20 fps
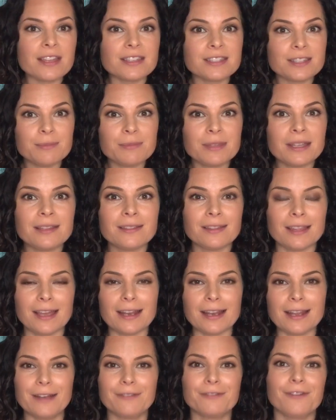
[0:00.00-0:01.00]
It's something that
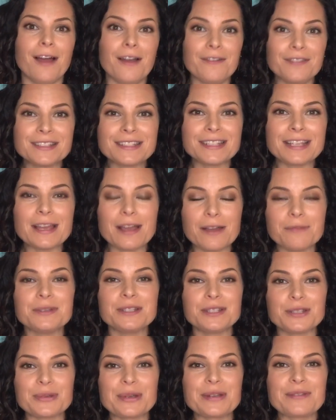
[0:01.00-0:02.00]
I obviously have
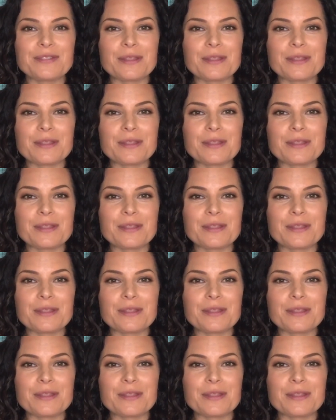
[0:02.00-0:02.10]
been doing